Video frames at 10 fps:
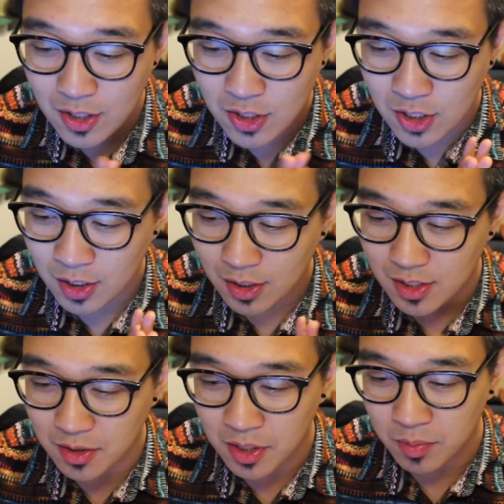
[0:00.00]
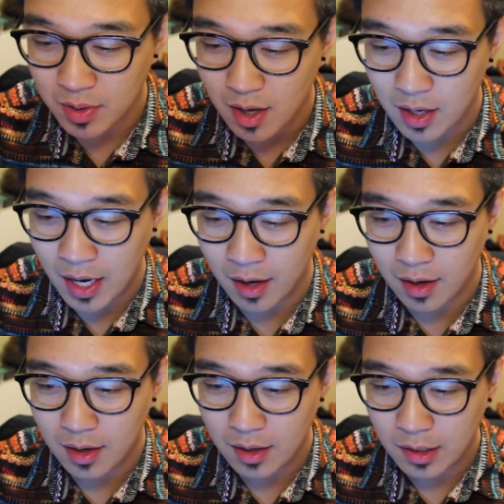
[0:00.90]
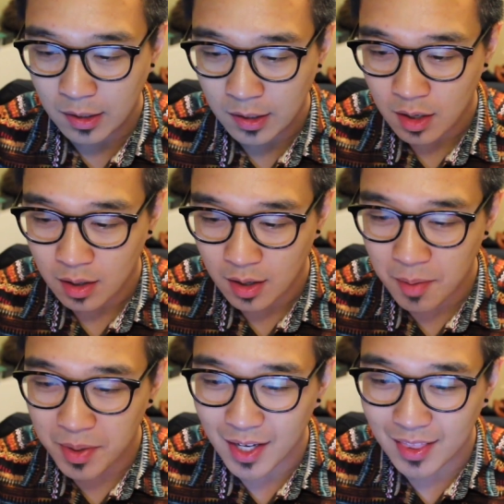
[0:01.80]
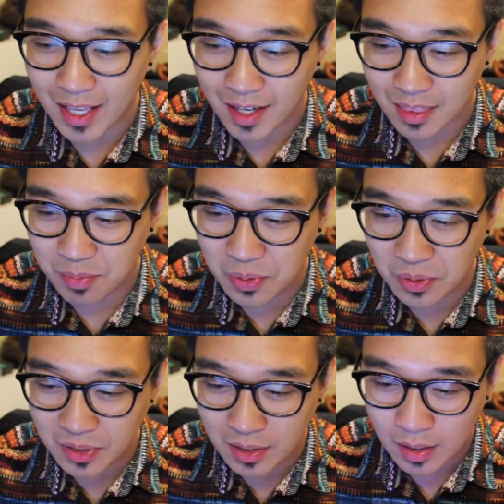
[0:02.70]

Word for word: She looks so good with long hair. Oh my god, laying at the pool?